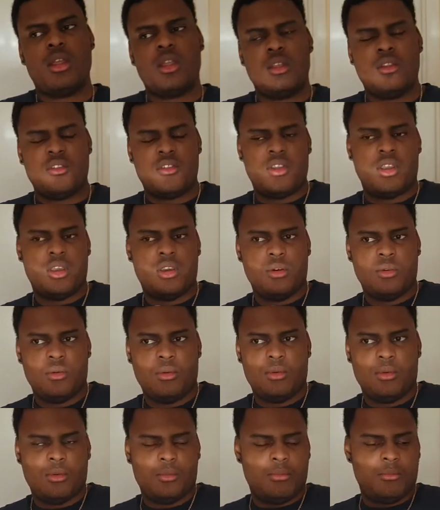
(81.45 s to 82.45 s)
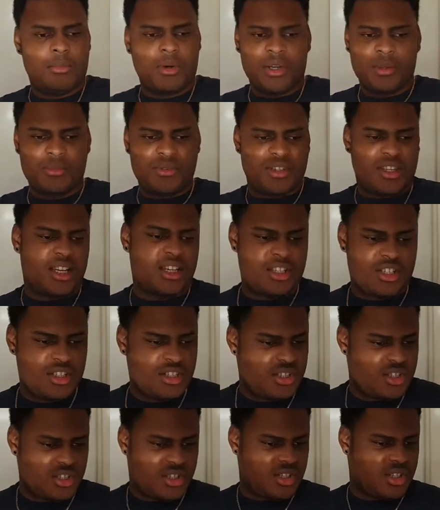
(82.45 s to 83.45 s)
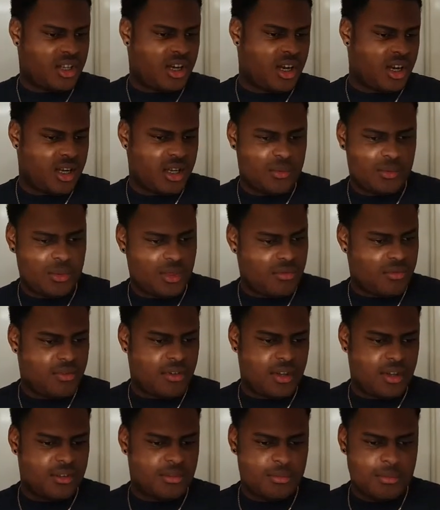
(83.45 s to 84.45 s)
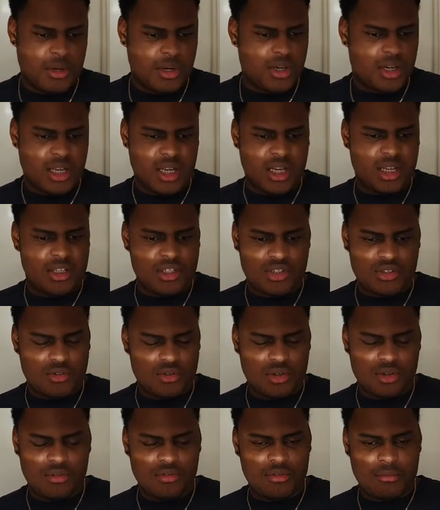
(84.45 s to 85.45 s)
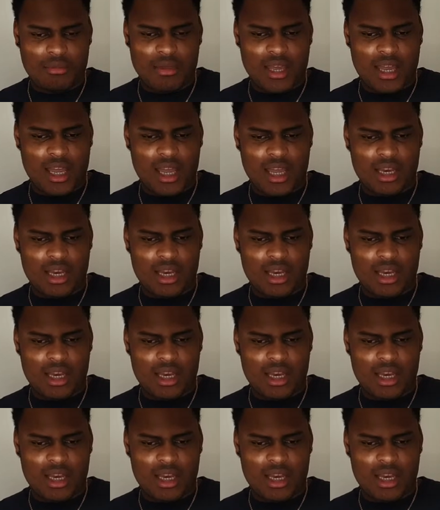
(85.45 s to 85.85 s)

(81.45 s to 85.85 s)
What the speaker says: So my obsession just started with the first mug, and it just grew from there,